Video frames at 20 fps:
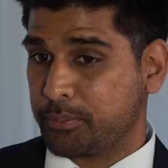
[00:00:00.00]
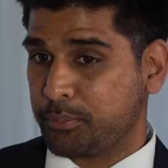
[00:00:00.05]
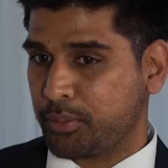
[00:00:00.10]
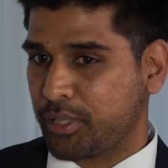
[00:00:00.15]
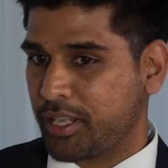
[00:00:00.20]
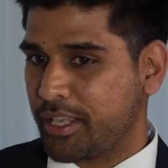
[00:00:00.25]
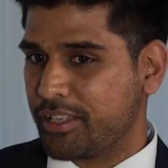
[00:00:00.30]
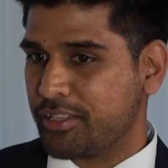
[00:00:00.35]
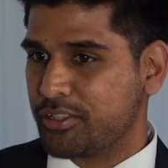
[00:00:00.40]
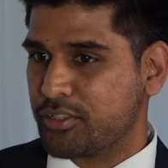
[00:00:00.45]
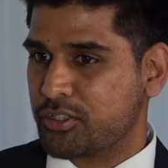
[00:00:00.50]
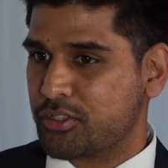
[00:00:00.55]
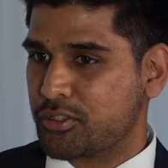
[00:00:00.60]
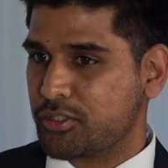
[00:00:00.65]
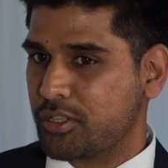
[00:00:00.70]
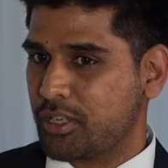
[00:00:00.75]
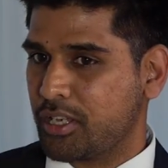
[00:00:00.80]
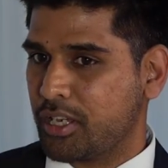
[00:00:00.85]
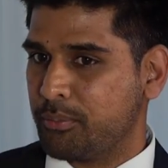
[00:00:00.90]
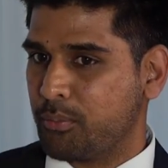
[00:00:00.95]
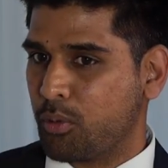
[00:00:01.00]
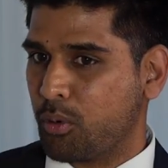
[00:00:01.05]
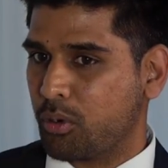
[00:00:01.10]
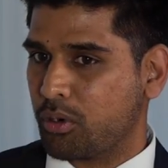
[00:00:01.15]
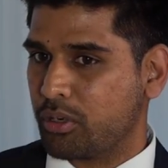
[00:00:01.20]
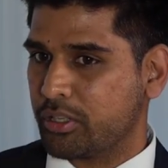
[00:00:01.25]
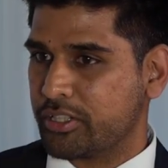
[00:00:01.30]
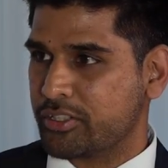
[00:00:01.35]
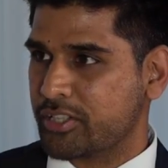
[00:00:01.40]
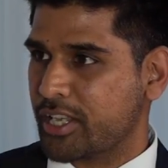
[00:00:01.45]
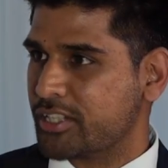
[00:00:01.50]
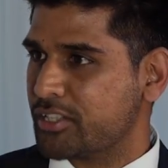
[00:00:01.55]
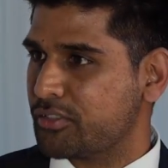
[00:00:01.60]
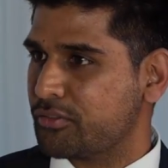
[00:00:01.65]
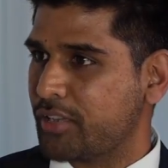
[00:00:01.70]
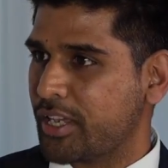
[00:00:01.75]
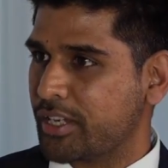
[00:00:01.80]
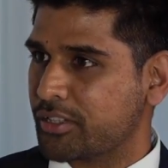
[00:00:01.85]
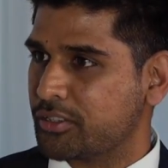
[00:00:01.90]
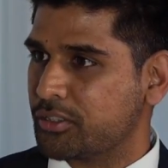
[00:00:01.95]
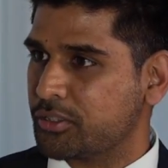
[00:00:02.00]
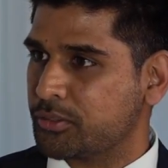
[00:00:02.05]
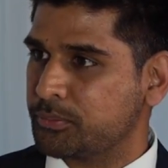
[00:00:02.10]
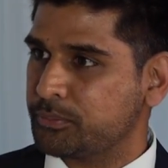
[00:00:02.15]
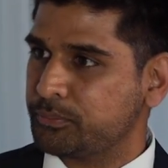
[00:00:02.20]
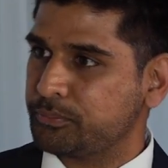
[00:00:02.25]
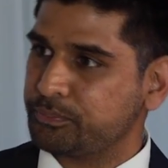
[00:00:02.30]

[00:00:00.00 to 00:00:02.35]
plays a more decisive factor?